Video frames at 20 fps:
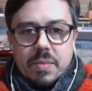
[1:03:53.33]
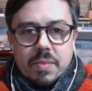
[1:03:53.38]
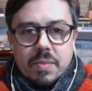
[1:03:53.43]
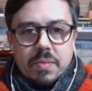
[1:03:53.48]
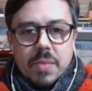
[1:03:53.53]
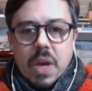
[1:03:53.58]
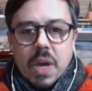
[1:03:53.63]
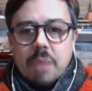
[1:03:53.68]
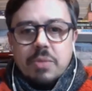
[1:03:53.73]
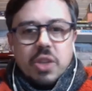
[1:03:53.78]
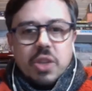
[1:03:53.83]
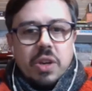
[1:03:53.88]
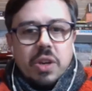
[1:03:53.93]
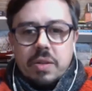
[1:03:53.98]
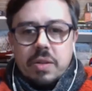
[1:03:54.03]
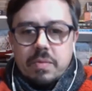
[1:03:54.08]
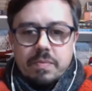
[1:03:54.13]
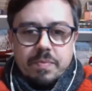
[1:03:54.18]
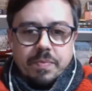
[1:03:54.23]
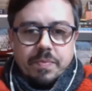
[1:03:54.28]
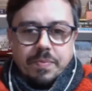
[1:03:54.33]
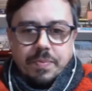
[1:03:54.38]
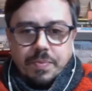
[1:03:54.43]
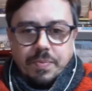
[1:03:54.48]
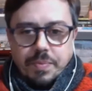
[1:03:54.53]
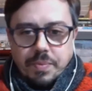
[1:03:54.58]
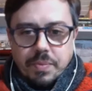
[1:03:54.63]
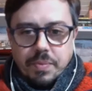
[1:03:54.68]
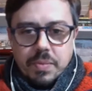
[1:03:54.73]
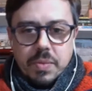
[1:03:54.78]
I'm done.
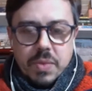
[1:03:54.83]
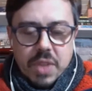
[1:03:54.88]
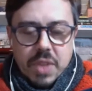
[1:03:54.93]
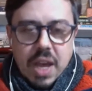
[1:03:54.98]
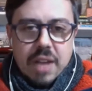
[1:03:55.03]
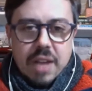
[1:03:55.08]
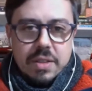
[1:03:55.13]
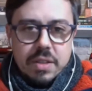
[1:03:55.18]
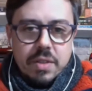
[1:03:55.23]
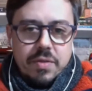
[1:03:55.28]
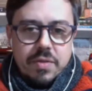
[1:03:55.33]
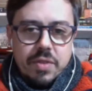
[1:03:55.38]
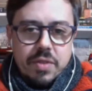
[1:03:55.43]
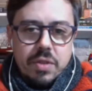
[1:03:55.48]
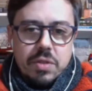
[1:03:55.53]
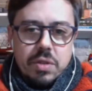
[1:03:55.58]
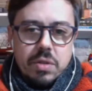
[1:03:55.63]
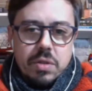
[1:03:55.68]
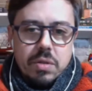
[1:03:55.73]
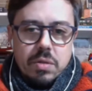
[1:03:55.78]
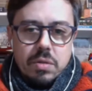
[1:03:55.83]
That's the future.